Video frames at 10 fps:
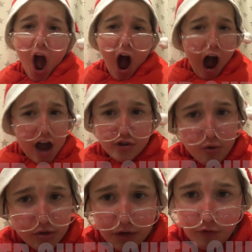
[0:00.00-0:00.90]
I
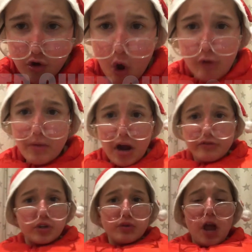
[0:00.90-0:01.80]
don't even know my
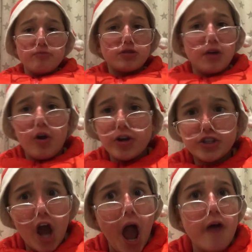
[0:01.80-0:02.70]
real name, to be
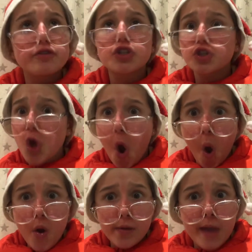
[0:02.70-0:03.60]
honest. I have
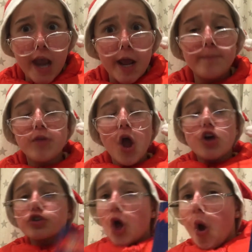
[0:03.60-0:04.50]
so many.
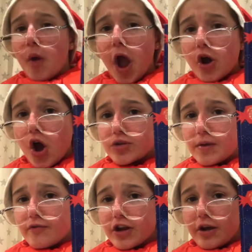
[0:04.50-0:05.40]
So we are going to
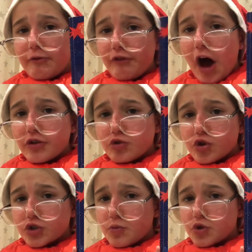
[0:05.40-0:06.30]
be reading Father
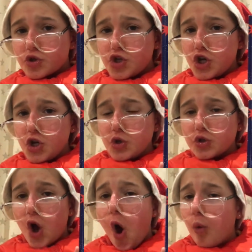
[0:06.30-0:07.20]
Christmas
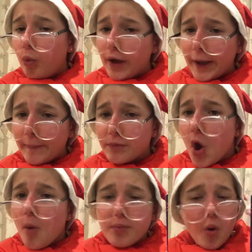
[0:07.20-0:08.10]
Needs a Wee.
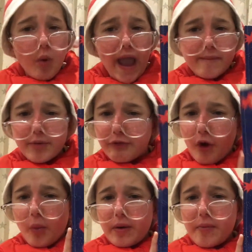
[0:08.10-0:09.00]
But wait,
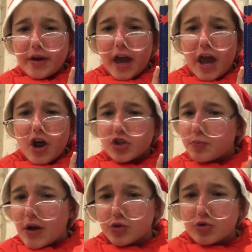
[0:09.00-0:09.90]
before we begin, a
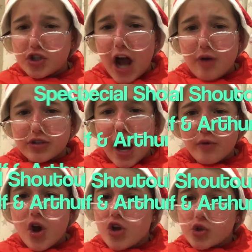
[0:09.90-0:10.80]
special shout
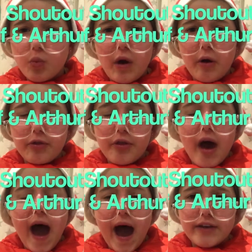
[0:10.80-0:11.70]
out to Wilf
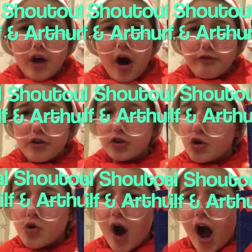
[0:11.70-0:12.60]
and Arthur.
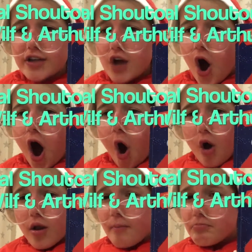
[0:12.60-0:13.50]
You guys are
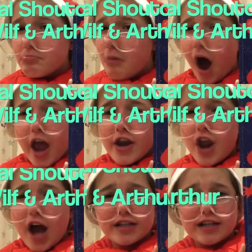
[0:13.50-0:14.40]
on my
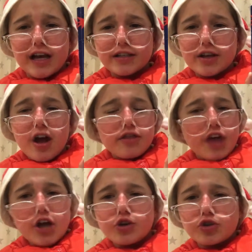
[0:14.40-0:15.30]
nice list.
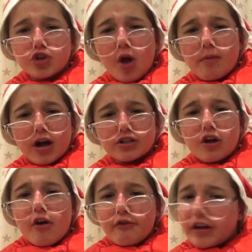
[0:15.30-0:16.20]
Thank you so much
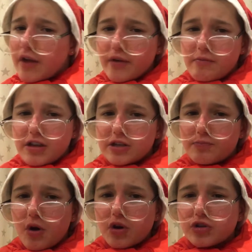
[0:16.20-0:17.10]
for giving me this
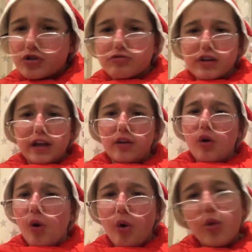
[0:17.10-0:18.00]
book to read,
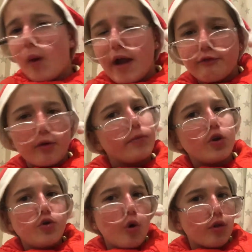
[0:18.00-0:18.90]
all the way from the
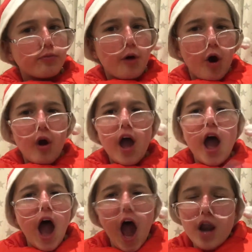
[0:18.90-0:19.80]
North Pole.
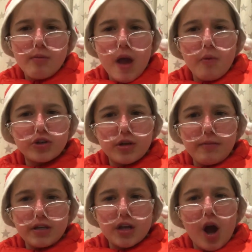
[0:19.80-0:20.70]
May wanted
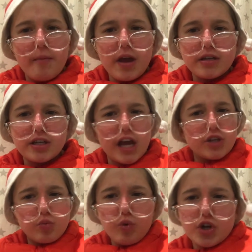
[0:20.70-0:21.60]
me to come here today
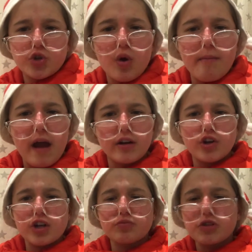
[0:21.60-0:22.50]
to wish you a Merry
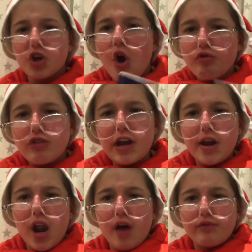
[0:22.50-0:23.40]
Christmas, read
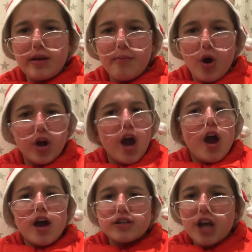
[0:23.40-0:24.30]
a lovely book,
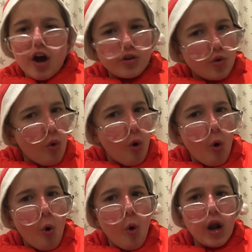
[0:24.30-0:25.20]
and tell you
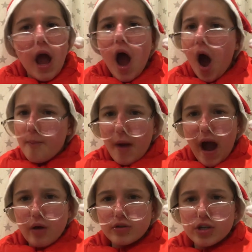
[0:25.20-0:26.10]
all
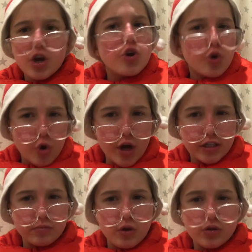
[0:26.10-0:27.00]
about
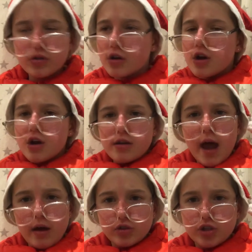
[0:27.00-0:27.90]
Christmas.
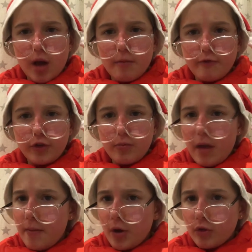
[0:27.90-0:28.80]
Now, some of you
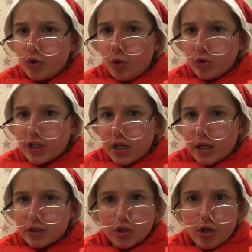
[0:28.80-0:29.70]
may be on the naughty
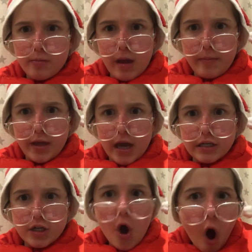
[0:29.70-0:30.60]
list, so you may be
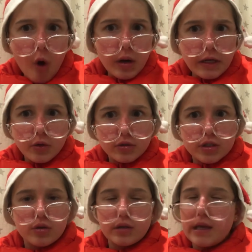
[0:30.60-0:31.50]
getting coal in your
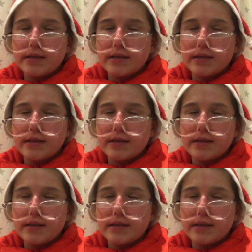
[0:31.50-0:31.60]
stockings.